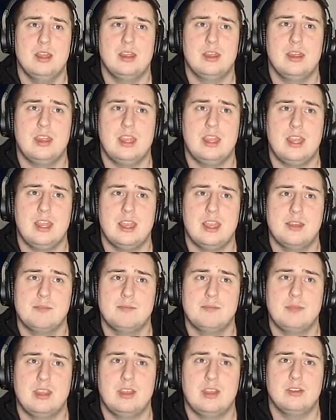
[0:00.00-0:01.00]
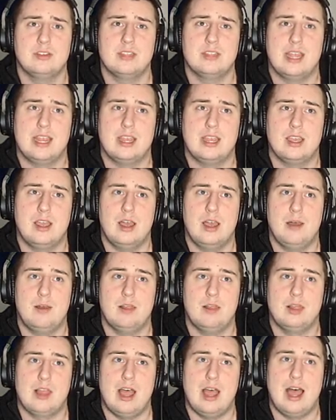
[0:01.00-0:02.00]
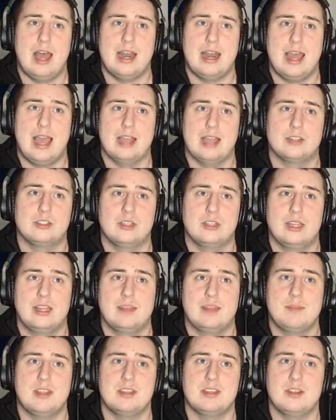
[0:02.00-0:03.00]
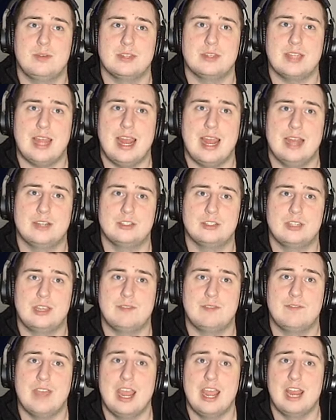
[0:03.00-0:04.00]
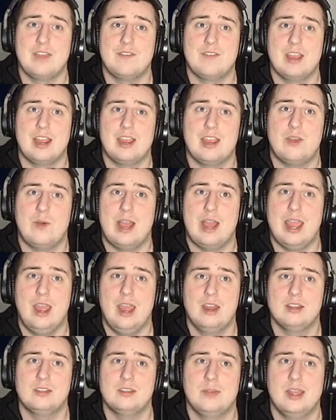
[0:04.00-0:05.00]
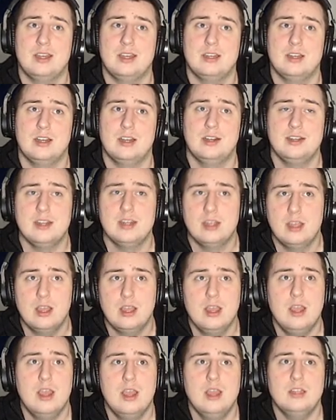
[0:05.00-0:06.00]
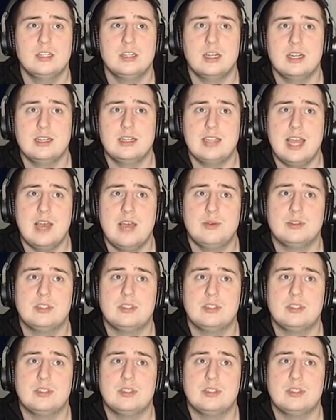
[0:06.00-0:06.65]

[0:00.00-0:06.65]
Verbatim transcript: the music a lot. Actually, the music was actually very very quiet, and so we had to turn it turn it down.